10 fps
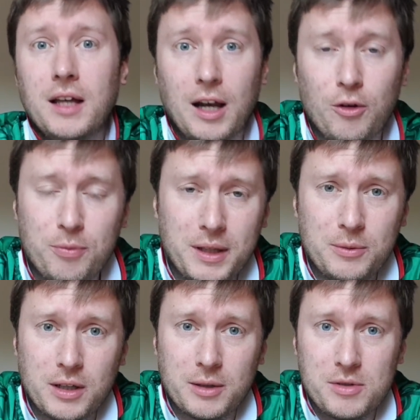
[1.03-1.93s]
Hello everybody,
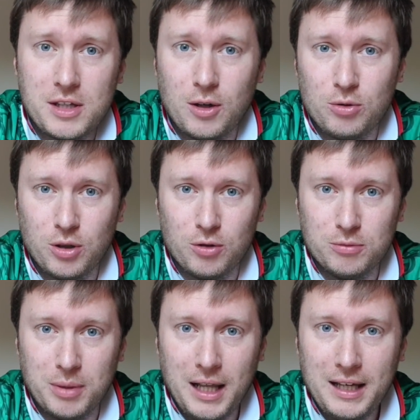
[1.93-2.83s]
welcome to the Old
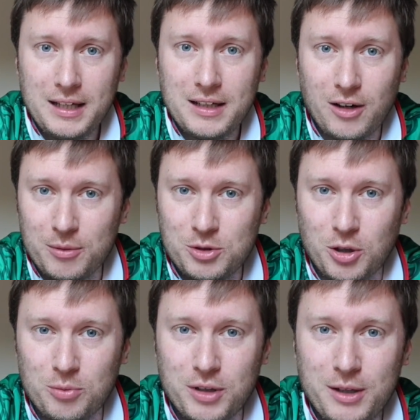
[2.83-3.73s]
Golden Black. I'm
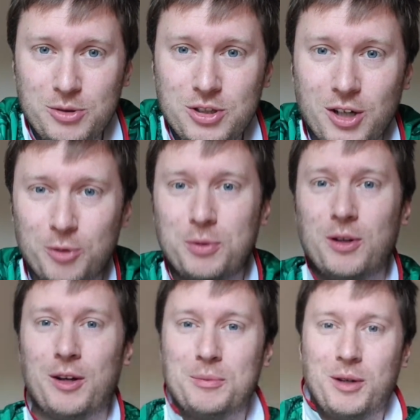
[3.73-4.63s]
Tom Rouse. I hope you
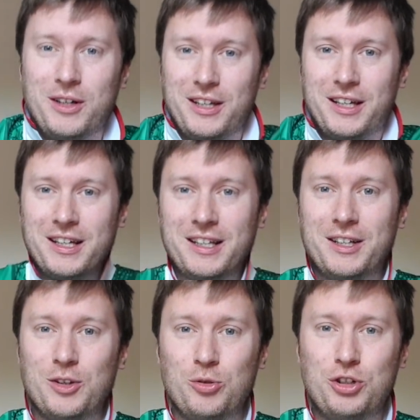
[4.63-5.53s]
like my
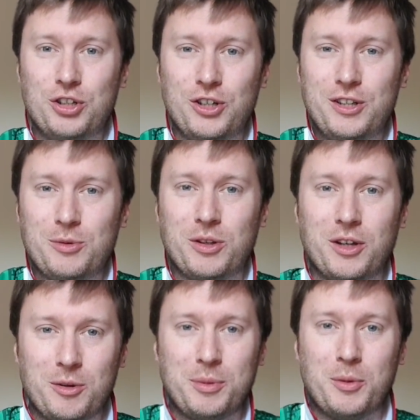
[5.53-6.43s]
new shirt, the one
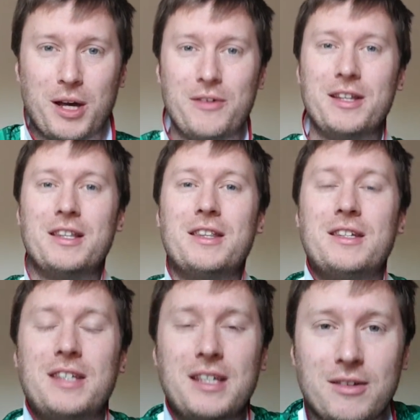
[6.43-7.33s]
that I'll be wearing
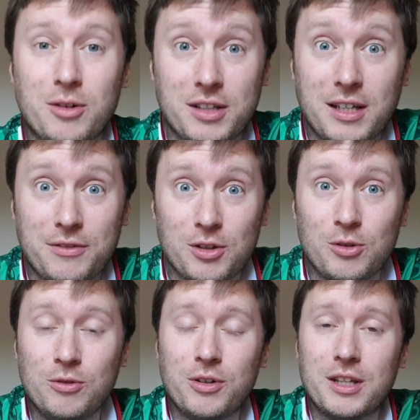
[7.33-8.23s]
this
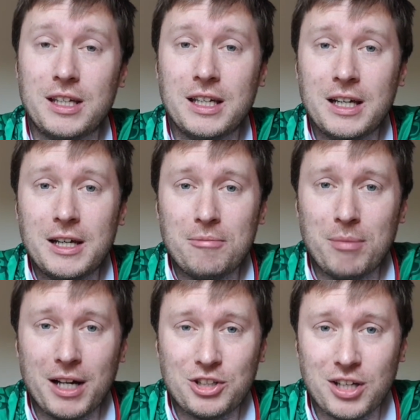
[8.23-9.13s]
afternoon for the
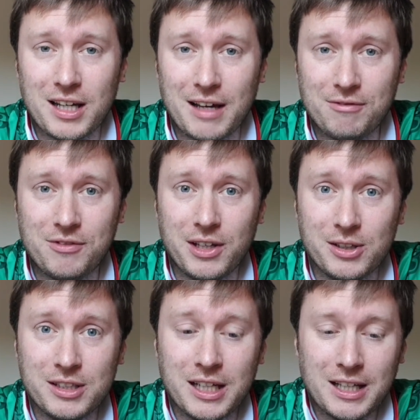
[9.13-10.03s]
match at
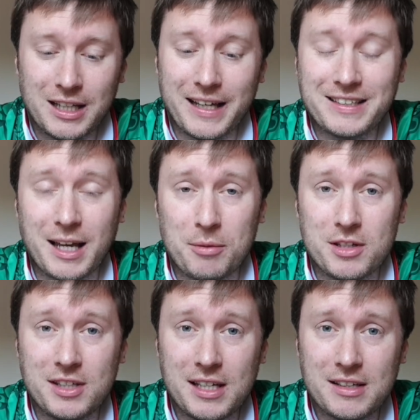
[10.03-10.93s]
Anfield. The last game of
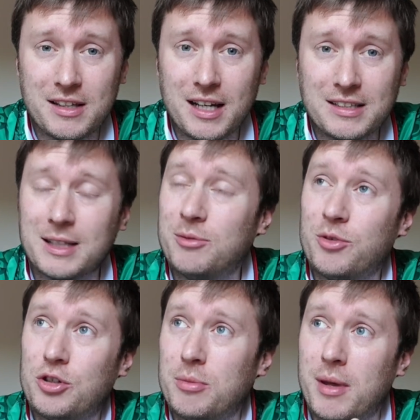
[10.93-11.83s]
the season, the last game of
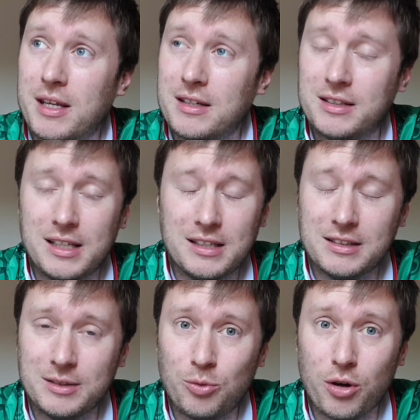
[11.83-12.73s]
a tremendous
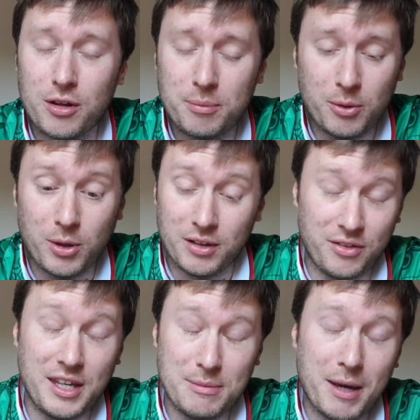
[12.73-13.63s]
season,
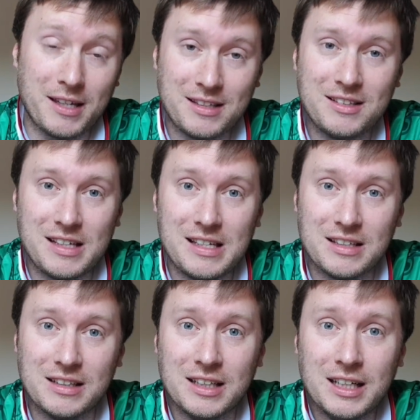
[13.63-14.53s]
the best
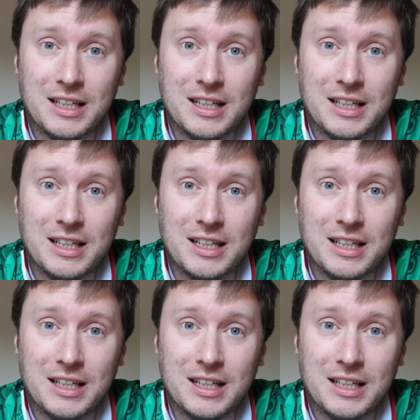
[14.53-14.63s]
season